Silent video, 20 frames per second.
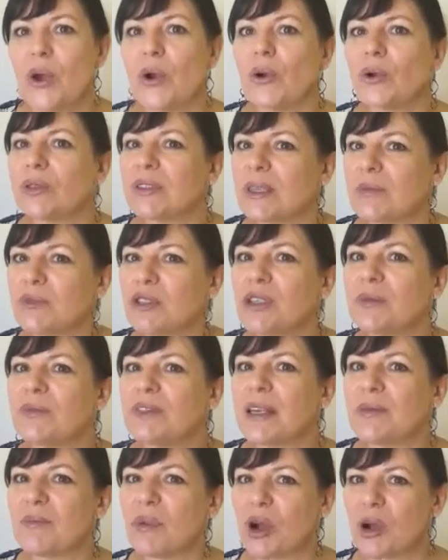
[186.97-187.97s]
Or sometimes
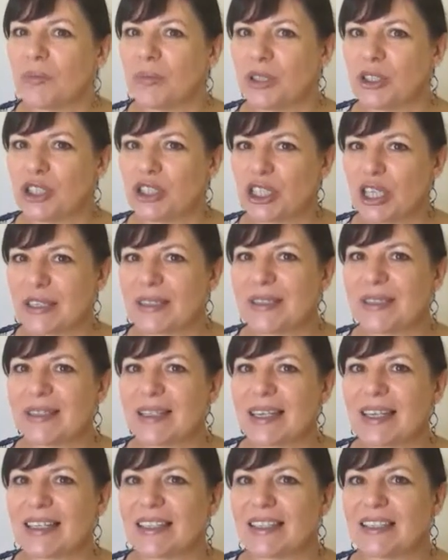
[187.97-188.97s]
they might be just
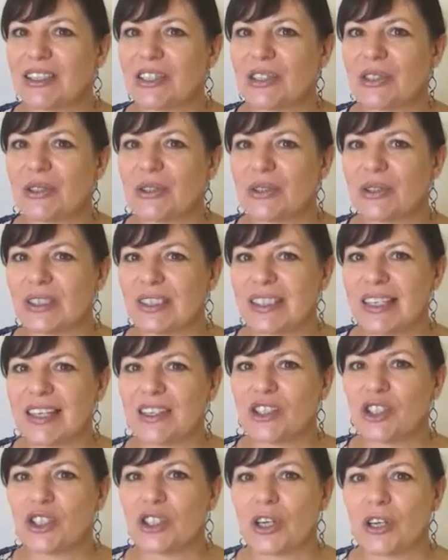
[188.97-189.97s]
starting to
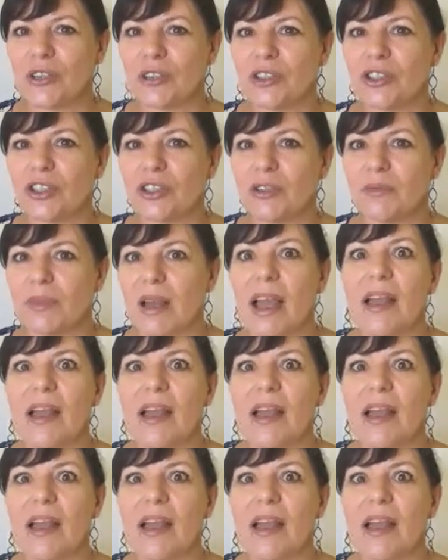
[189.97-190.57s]
get to know the job,